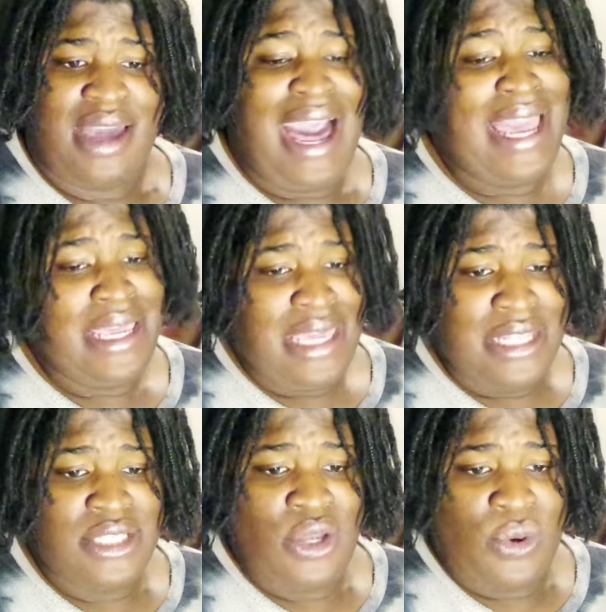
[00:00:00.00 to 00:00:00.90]
I
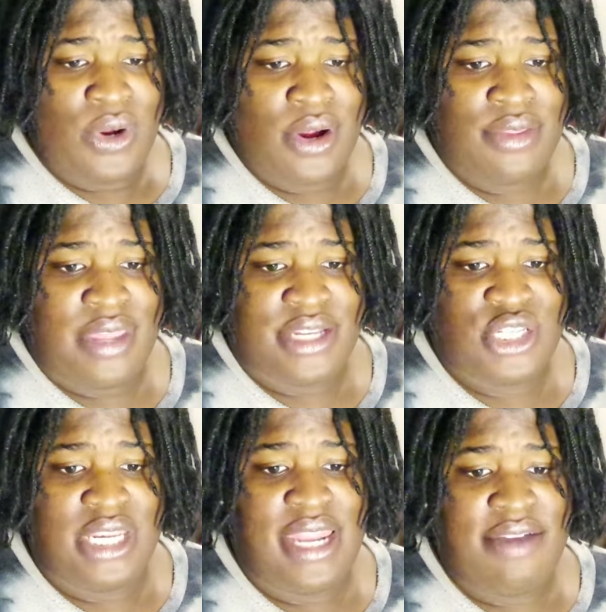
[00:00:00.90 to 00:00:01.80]
again told her that
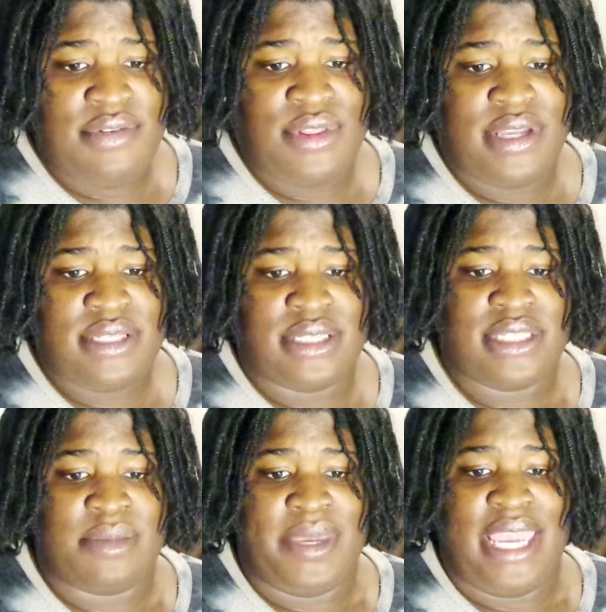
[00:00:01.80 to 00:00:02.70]
she never listens
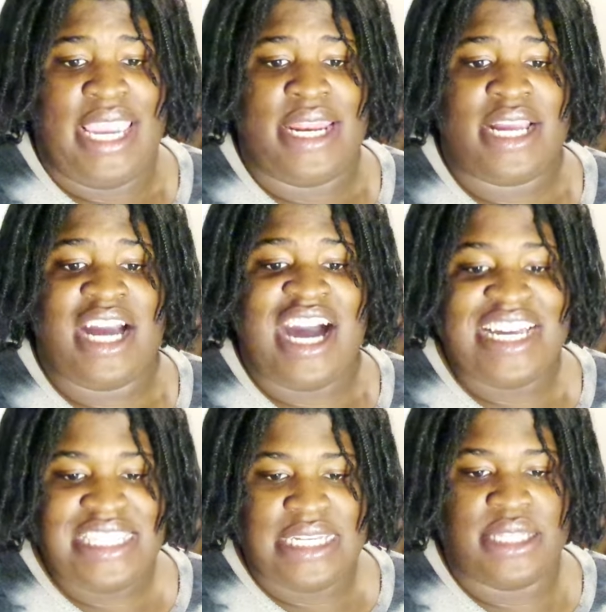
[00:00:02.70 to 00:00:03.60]
to me and
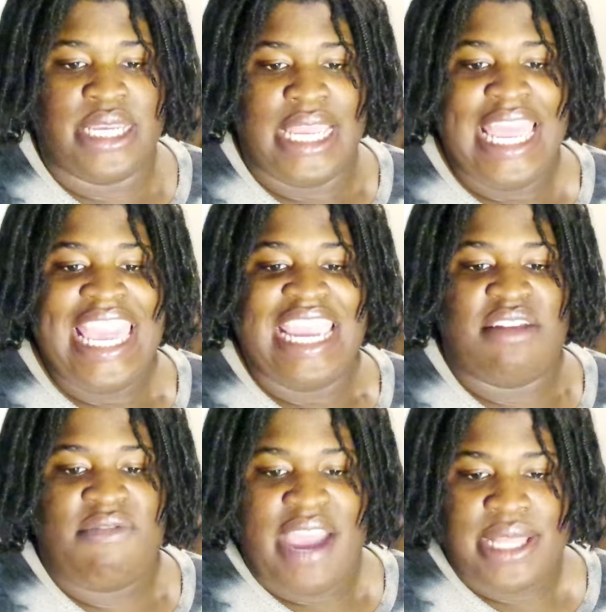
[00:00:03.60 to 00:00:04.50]
constantly
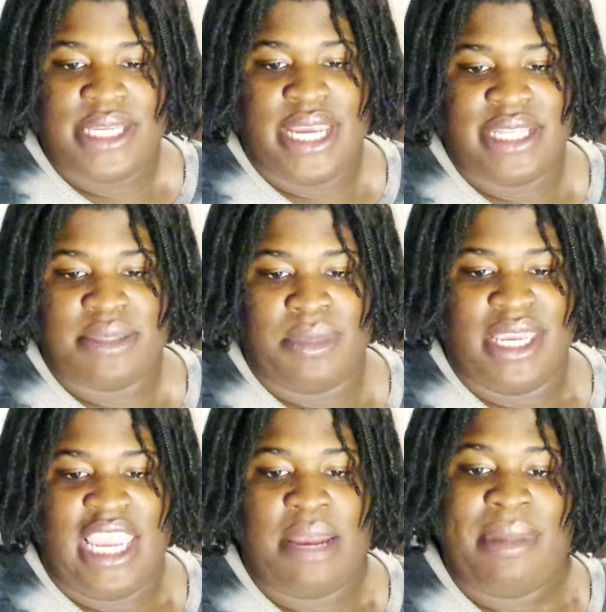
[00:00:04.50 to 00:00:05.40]
invalidates
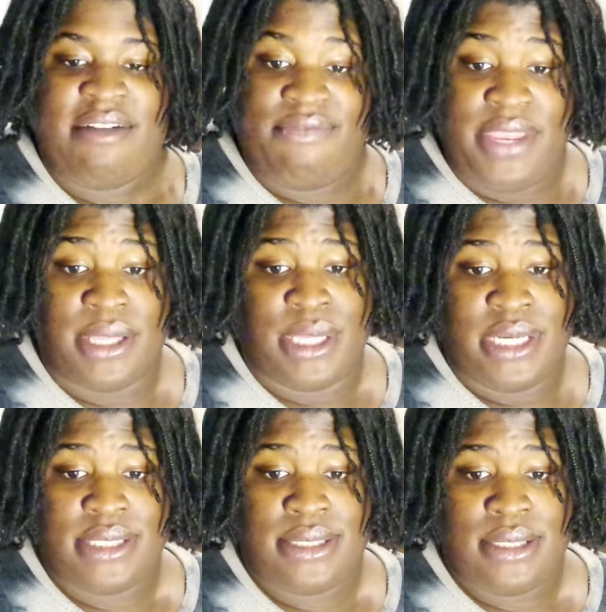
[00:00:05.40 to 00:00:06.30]
me and my
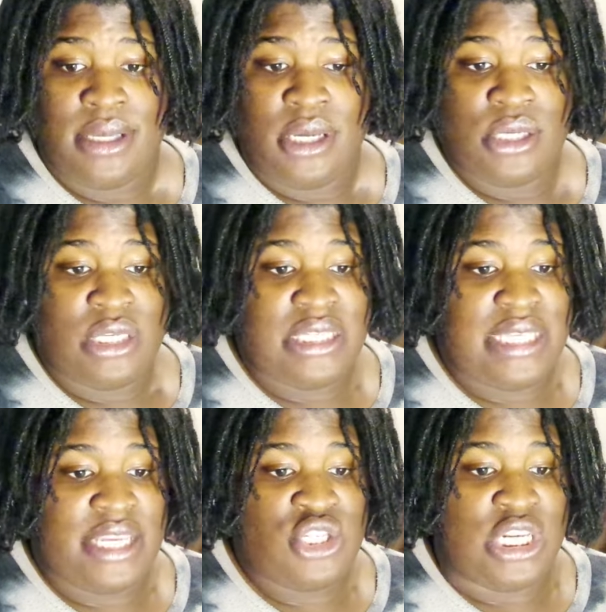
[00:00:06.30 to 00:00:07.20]
feelings. She
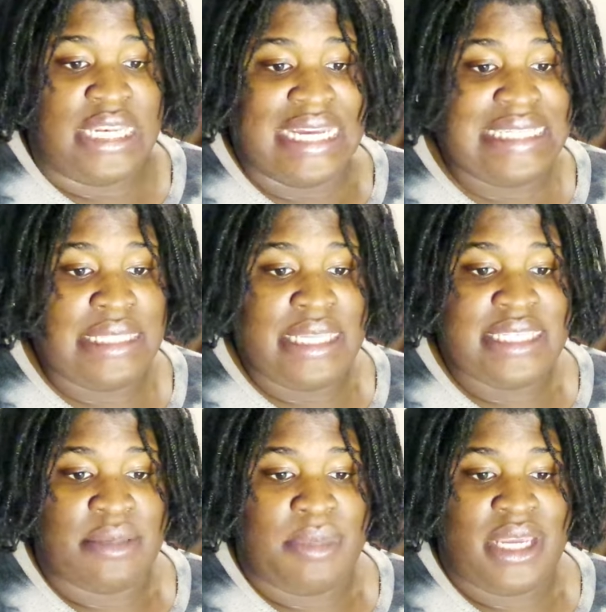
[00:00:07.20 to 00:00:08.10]
says she doesn't
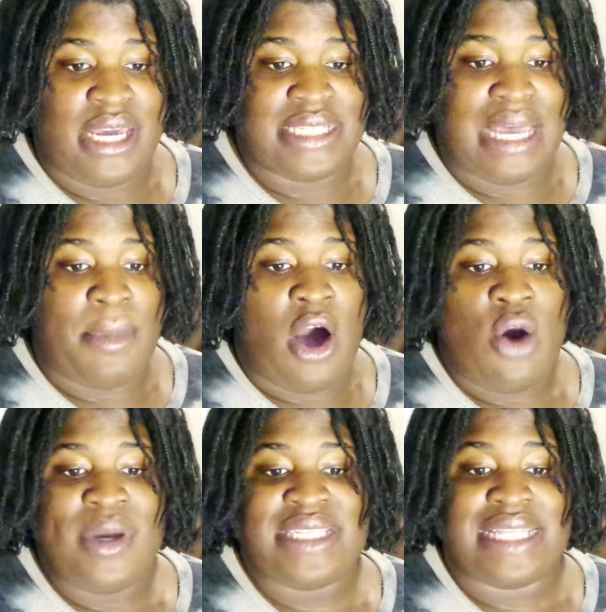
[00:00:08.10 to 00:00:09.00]
listen because I'm
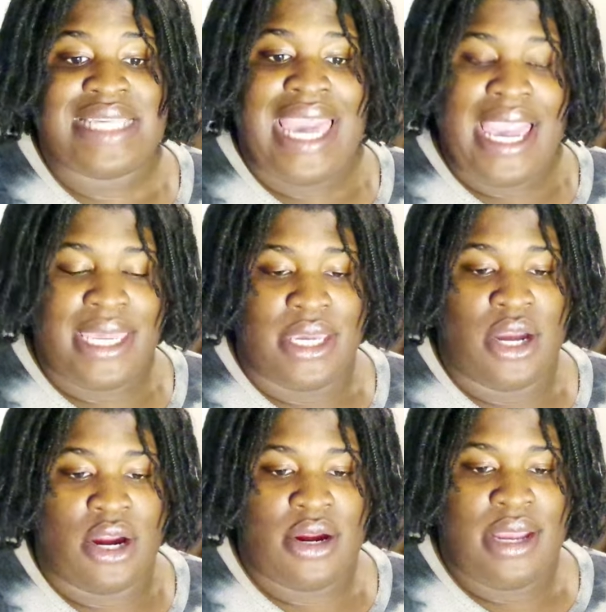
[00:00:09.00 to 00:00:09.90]
always attacking
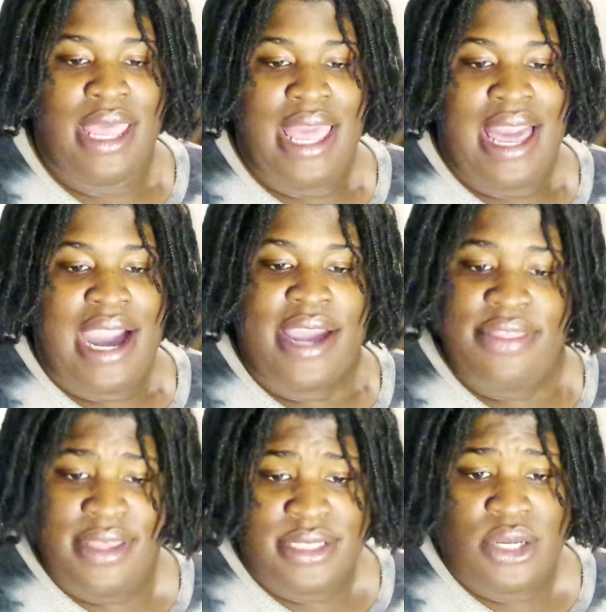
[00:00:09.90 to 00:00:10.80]
her. I
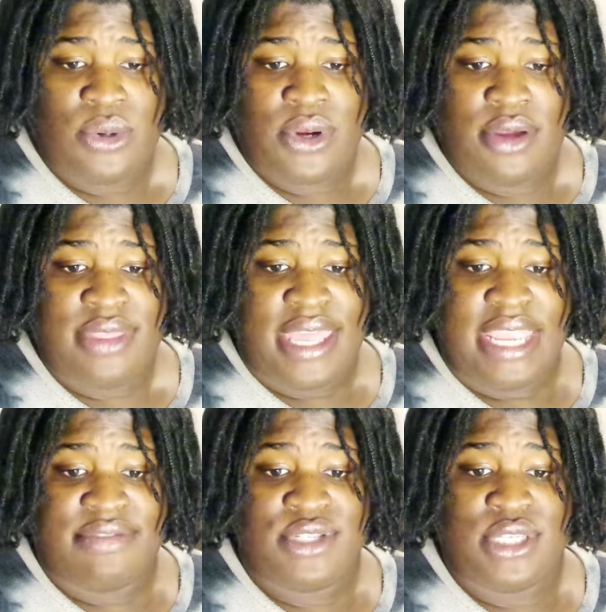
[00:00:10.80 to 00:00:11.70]
then told her that
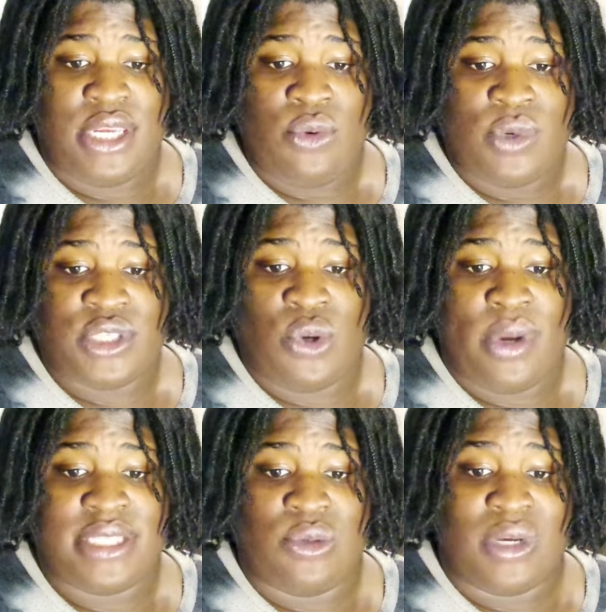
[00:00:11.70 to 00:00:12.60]
if she was
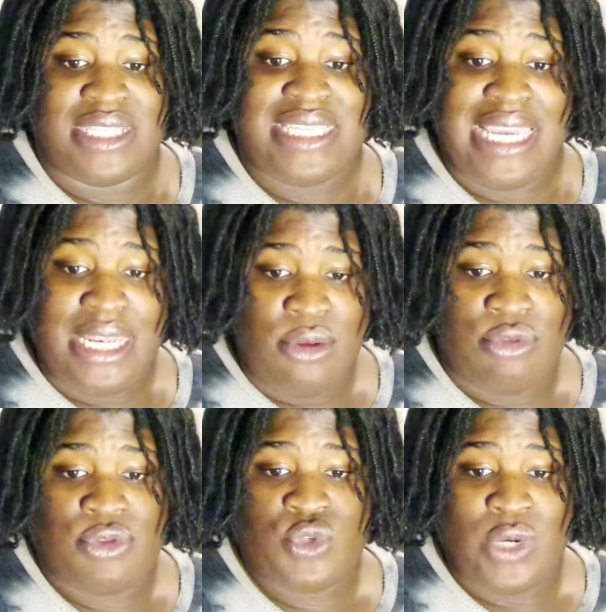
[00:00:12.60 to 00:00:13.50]
going to
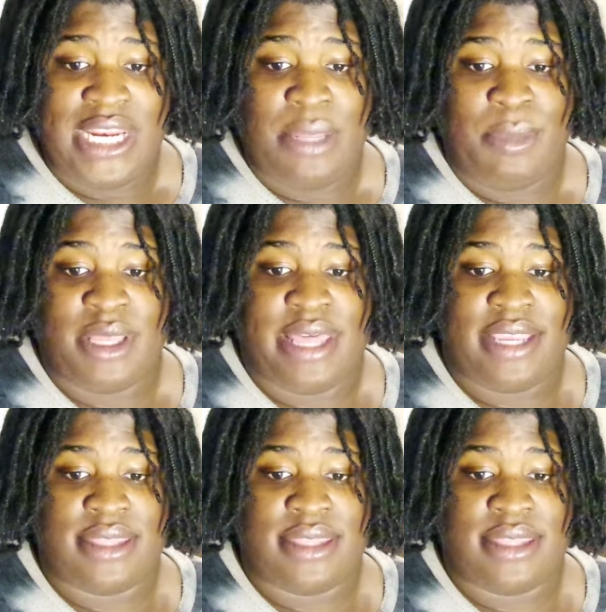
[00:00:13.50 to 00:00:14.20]
continue treating me like